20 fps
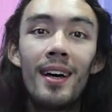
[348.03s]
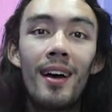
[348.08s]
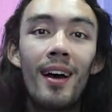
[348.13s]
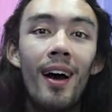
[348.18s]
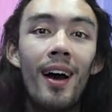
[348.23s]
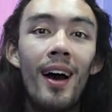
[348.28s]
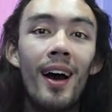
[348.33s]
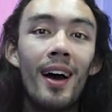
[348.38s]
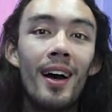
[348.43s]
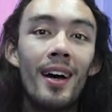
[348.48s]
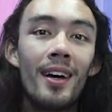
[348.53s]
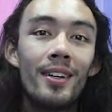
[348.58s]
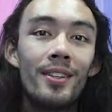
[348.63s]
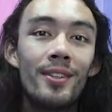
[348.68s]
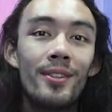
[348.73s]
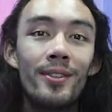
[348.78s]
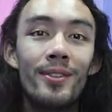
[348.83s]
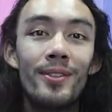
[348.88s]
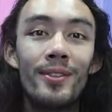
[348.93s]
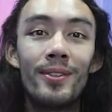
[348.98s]

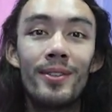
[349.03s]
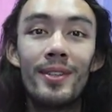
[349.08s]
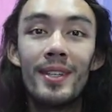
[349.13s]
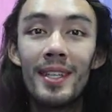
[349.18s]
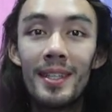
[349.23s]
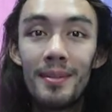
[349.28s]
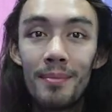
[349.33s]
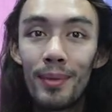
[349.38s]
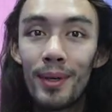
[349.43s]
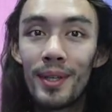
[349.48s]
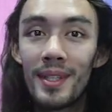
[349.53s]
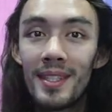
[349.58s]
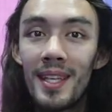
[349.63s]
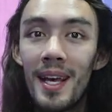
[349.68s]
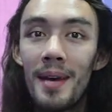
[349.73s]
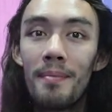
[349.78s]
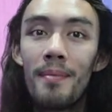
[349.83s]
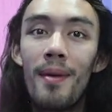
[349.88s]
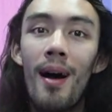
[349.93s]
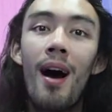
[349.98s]
to Inbox
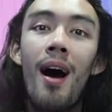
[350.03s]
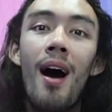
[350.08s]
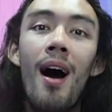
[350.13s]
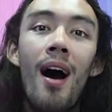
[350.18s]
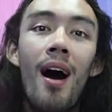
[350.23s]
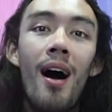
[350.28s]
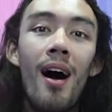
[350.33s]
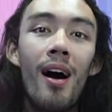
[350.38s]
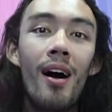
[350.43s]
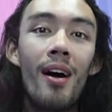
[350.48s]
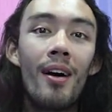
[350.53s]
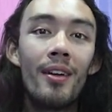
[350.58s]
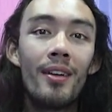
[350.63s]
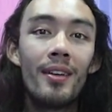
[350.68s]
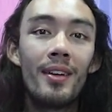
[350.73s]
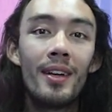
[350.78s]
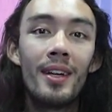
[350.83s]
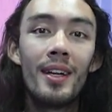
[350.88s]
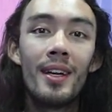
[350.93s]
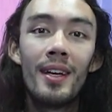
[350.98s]
them
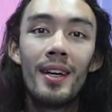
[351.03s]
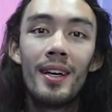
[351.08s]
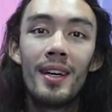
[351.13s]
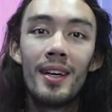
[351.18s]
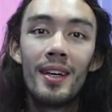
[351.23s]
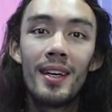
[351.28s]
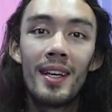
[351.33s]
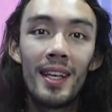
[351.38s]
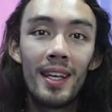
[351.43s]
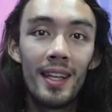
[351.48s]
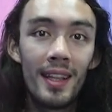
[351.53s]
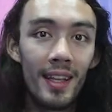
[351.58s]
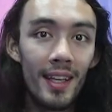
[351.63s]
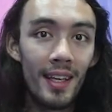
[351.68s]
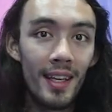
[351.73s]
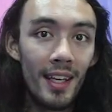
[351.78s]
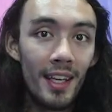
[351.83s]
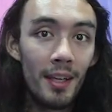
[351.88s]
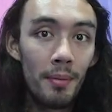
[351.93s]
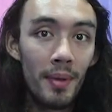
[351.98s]
on the
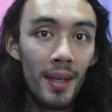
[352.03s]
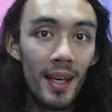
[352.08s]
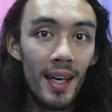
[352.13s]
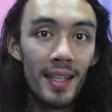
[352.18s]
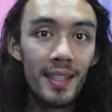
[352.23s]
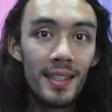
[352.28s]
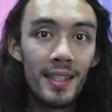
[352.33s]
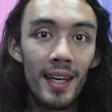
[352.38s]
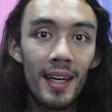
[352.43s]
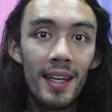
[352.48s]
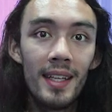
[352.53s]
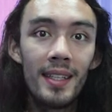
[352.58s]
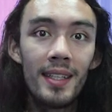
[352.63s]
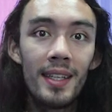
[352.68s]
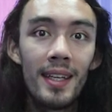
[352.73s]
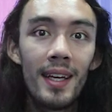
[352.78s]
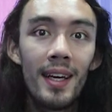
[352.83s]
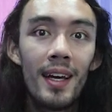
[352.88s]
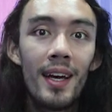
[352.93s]
EBS site